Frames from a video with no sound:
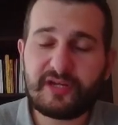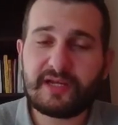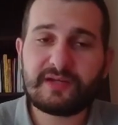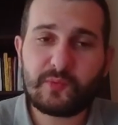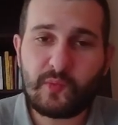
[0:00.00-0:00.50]

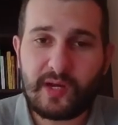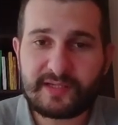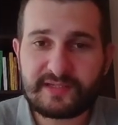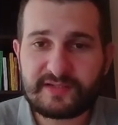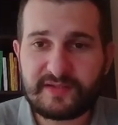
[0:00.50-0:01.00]
and white
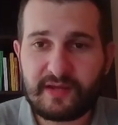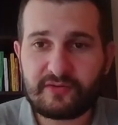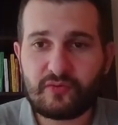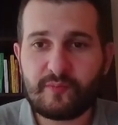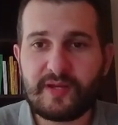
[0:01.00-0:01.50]
decided to
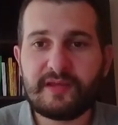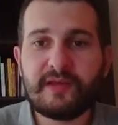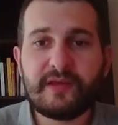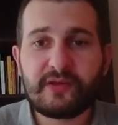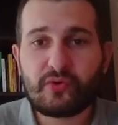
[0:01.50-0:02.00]
play
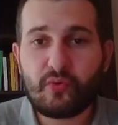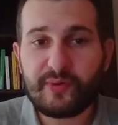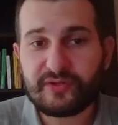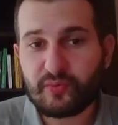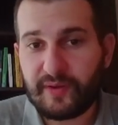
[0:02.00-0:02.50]
queen
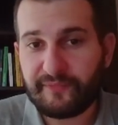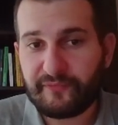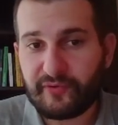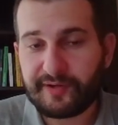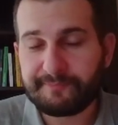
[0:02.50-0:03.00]
to f3.